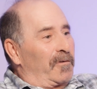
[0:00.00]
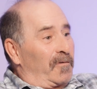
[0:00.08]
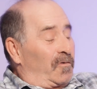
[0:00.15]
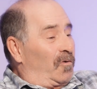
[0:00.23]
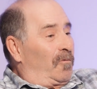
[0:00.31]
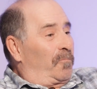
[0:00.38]

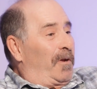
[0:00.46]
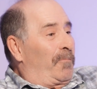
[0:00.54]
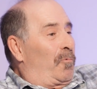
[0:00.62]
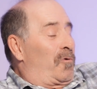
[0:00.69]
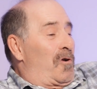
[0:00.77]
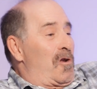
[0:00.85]
certain
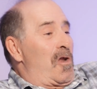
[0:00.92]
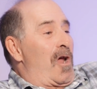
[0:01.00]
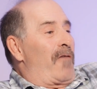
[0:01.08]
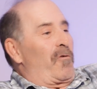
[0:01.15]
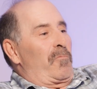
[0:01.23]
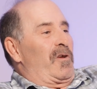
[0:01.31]
people would
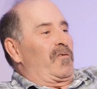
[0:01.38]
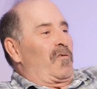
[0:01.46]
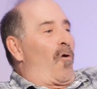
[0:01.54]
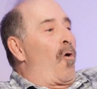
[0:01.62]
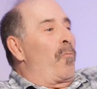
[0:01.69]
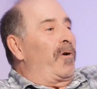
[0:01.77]
never miss
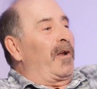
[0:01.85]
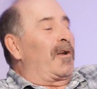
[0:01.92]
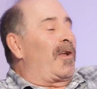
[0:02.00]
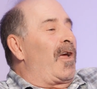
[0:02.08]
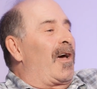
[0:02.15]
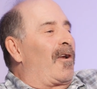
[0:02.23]
opening
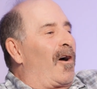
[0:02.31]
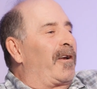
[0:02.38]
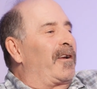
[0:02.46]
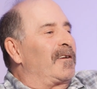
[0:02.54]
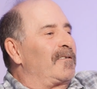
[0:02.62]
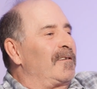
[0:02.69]
day on
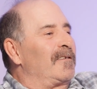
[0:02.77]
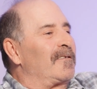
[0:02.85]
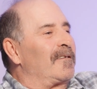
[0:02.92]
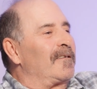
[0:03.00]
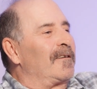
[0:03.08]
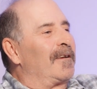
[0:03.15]
hunting
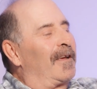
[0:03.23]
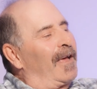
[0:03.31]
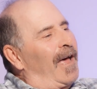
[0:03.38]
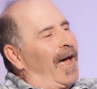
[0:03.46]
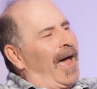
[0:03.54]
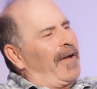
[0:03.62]
season.
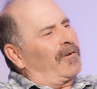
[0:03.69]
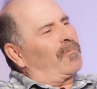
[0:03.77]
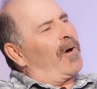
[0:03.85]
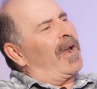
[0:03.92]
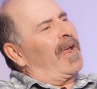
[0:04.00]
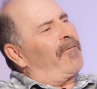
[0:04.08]
I always
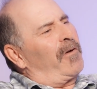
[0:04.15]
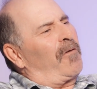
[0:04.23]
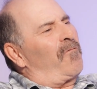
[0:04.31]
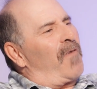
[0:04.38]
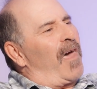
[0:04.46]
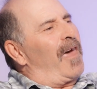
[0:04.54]
want to have an
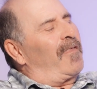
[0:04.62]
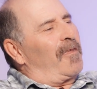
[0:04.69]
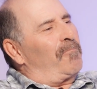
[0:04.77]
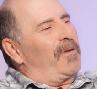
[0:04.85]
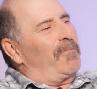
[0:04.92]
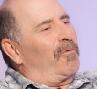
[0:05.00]
event
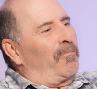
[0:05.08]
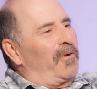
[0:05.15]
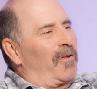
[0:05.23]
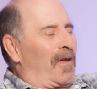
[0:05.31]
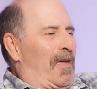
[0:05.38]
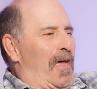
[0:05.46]
that people
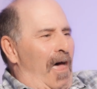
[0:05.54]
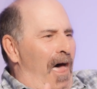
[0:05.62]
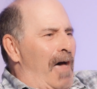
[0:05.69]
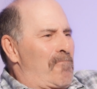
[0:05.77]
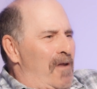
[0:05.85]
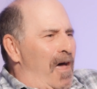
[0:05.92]
be like,
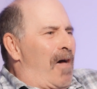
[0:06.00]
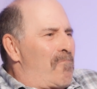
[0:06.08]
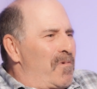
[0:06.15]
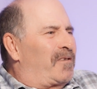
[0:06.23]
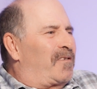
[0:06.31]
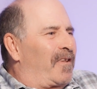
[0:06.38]
I'm not
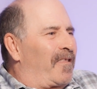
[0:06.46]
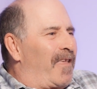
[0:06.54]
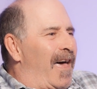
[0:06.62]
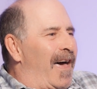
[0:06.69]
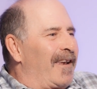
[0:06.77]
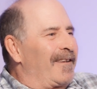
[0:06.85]
missing
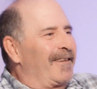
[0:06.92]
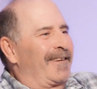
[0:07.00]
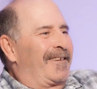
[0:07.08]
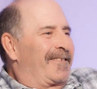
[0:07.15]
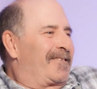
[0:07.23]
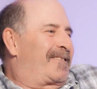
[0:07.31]
that.
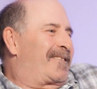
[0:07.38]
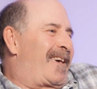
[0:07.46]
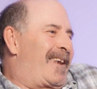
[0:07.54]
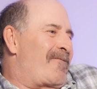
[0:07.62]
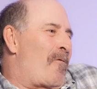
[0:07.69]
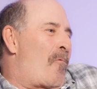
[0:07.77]
So it's
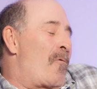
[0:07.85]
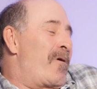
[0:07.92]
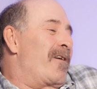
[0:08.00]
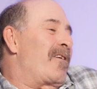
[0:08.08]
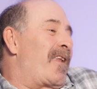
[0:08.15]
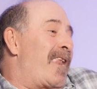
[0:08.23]
kind of a
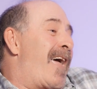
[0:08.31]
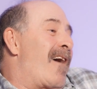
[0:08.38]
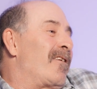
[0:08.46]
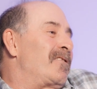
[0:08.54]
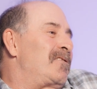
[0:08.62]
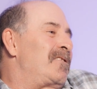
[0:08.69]
weird
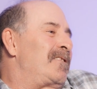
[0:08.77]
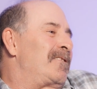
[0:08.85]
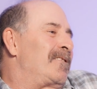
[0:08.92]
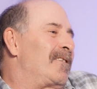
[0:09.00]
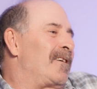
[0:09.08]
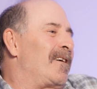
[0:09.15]
analogy.
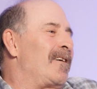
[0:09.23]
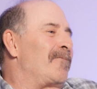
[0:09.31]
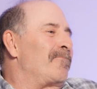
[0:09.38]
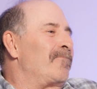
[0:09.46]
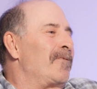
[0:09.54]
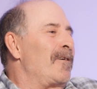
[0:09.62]

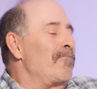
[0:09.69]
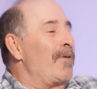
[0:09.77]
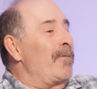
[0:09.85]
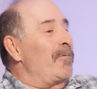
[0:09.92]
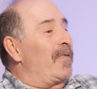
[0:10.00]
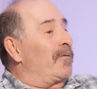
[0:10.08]

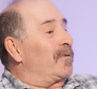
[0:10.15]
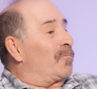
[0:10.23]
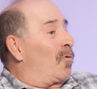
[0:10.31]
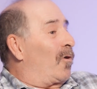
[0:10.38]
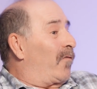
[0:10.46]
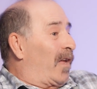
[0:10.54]
Maybe that was
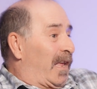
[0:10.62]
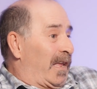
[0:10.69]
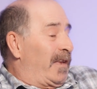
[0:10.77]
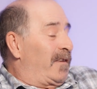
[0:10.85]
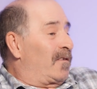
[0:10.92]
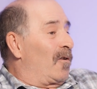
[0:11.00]
more of an
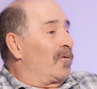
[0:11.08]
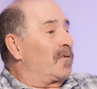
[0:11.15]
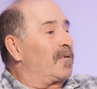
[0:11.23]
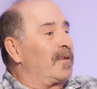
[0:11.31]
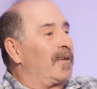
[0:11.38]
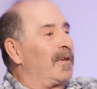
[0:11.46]
East
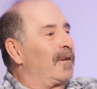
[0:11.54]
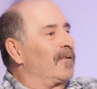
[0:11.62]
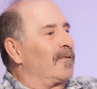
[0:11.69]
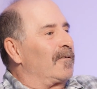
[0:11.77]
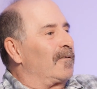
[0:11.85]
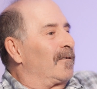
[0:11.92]
Coast
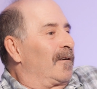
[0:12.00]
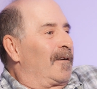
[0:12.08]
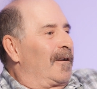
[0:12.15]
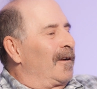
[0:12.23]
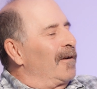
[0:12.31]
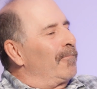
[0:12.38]
thing,
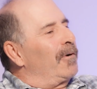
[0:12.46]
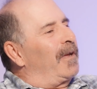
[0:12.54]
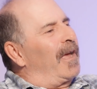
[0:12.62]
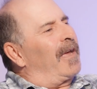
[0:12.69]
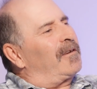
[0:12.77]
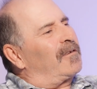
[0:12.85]

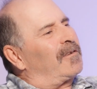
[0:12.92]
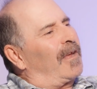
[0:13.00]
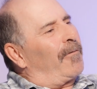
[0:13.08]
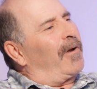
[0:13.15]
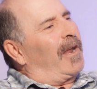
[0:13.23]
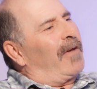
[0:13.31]
but yeah,
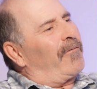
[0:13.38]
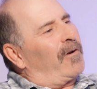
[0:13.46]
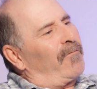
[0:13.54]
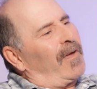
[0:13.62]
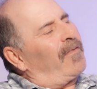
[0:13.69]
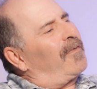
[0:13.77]
I want to have
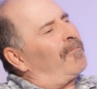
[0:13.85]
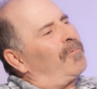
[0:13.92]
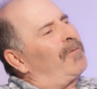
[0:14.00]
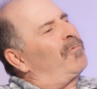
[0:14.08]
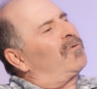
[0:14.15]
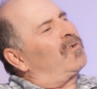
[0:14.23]
an event that
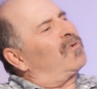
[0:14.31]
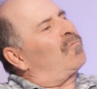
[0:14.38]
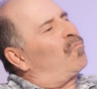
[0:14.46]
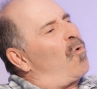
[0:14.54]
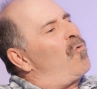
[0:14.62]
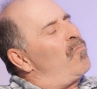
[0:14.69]
people just
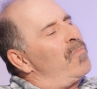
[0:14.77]
won't